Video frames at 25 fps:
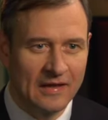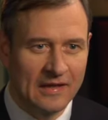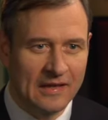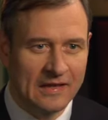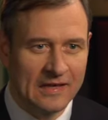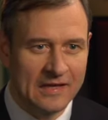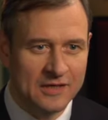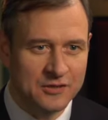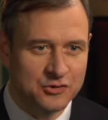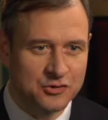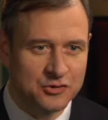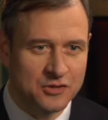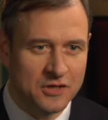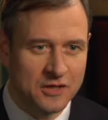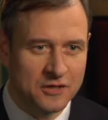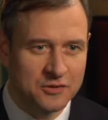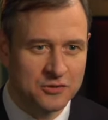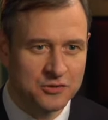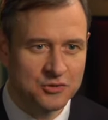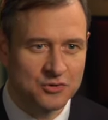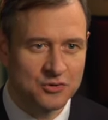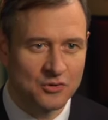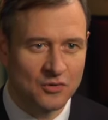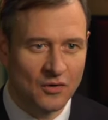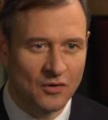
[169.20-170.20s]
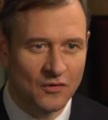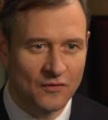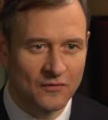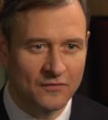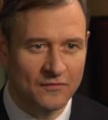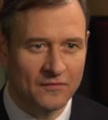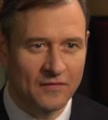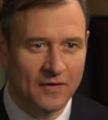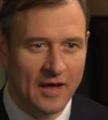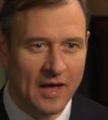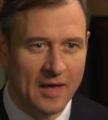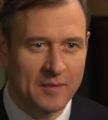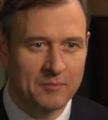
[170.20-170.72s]
less chance of
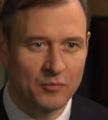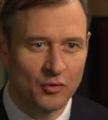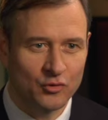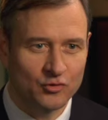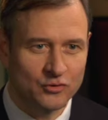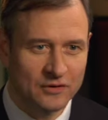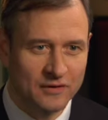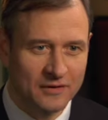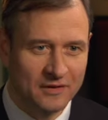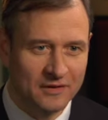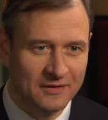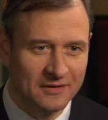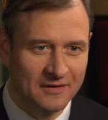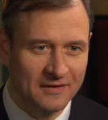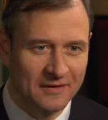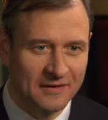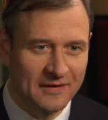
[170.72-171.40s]
hypotony